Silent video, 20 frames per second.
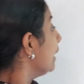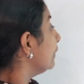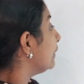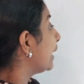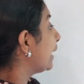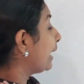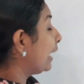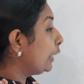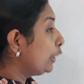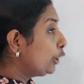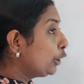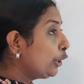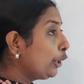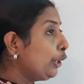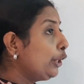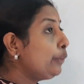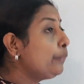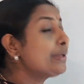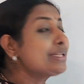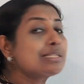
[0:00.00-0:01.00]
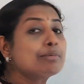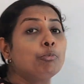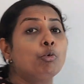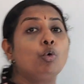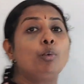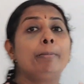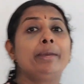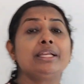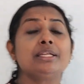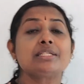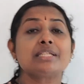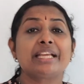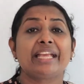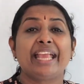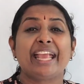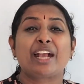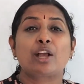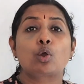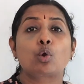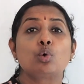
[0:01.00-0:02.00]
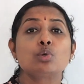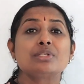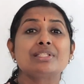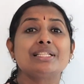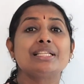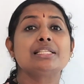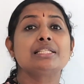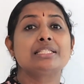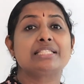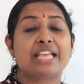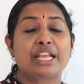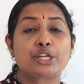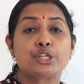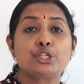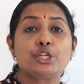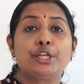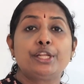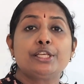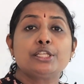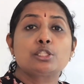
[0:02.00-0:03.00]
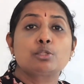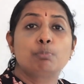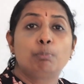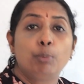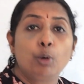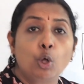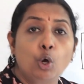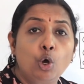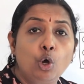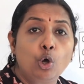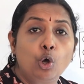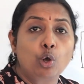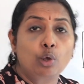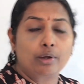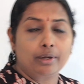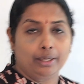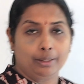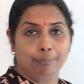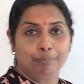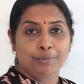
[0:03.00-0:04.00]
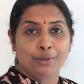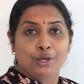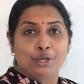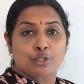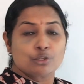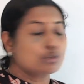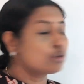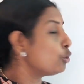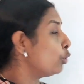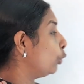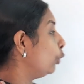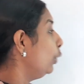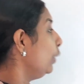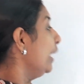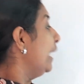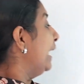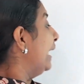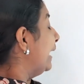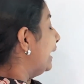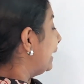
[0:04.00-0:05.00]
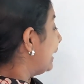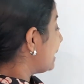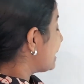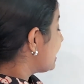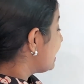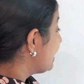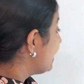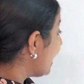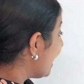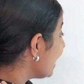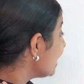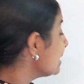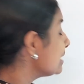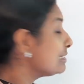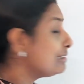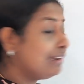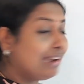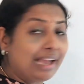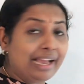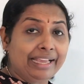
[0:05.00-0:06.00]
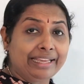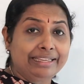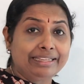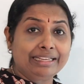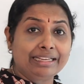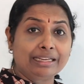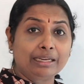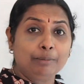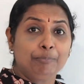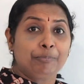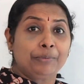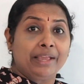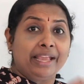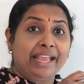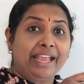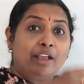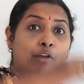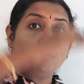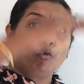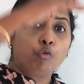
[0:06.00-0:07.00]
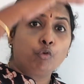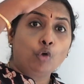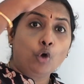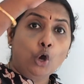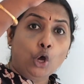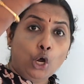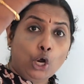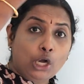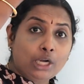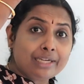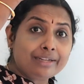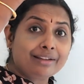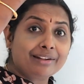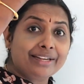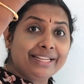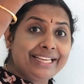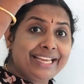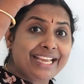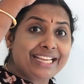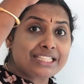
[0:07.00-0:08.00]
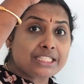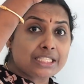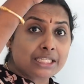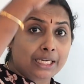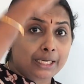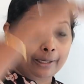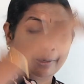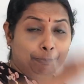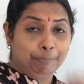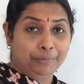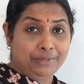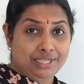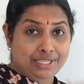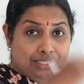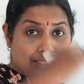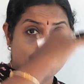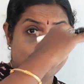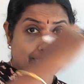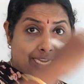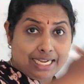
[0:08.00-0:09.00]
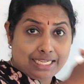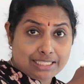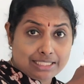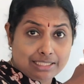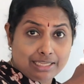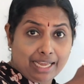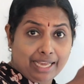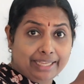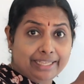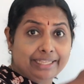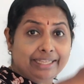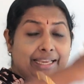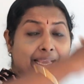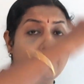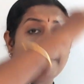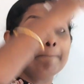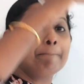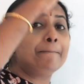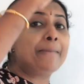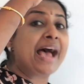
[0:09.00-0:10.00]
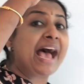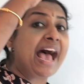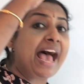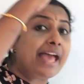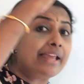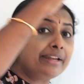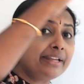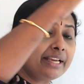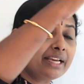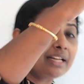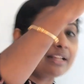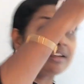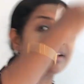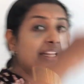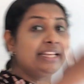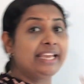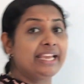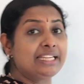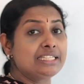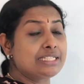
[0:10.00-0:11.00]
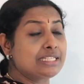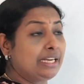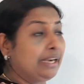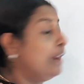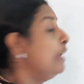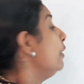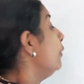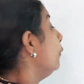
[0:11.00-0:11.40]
the continuous movement across this junction is blocked. So it is just like a wall created. It is just like a barrier created,